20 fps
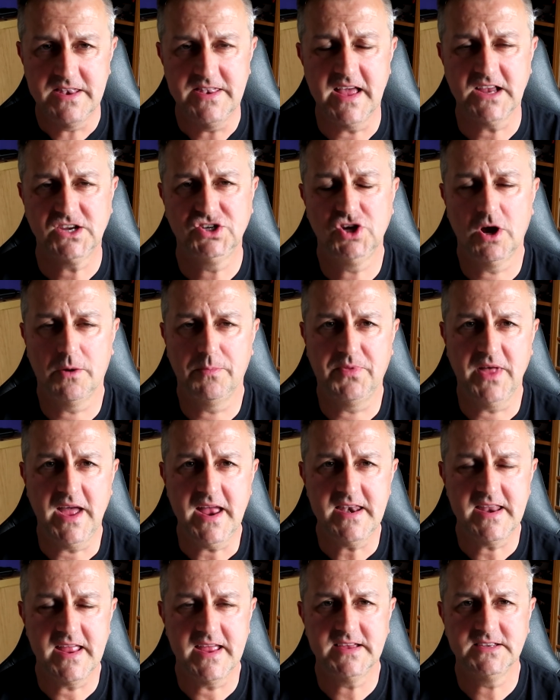next job
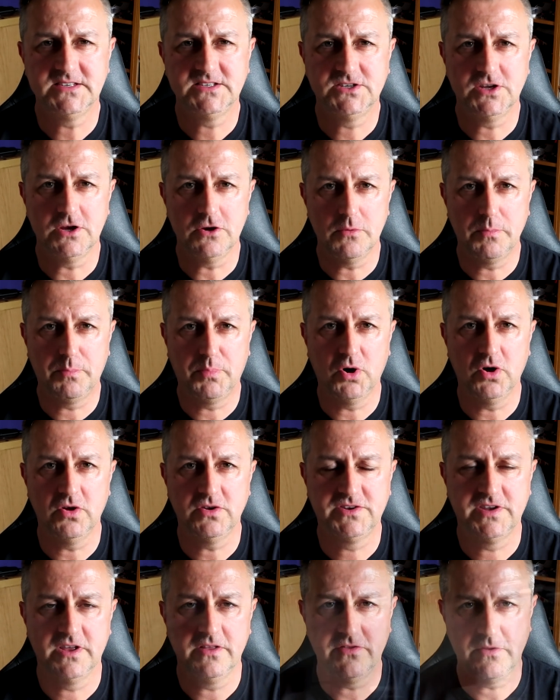then is to
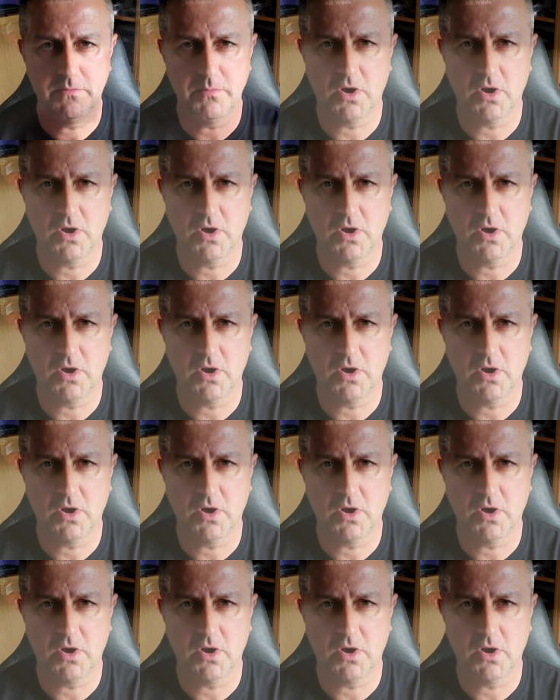put the